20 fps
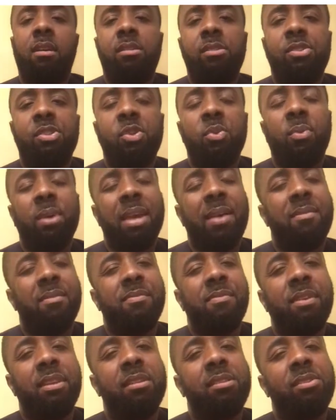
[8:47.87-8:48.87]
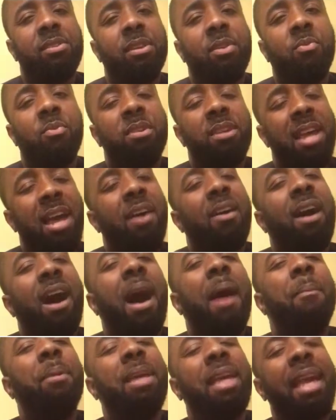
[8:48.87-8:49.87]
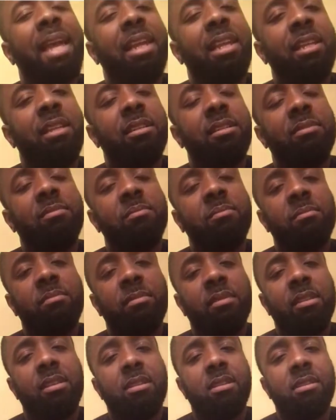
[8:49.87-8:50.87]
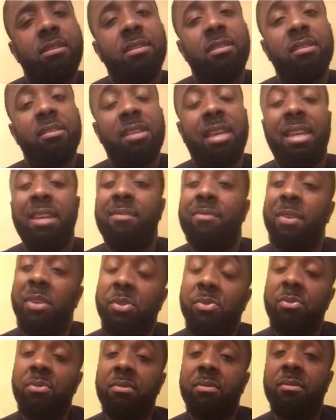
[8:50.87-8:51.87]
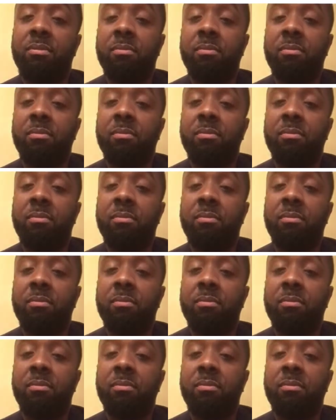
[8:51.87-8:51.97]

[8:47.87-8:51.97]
Should we ever feel as though that we're now obligated to this individual?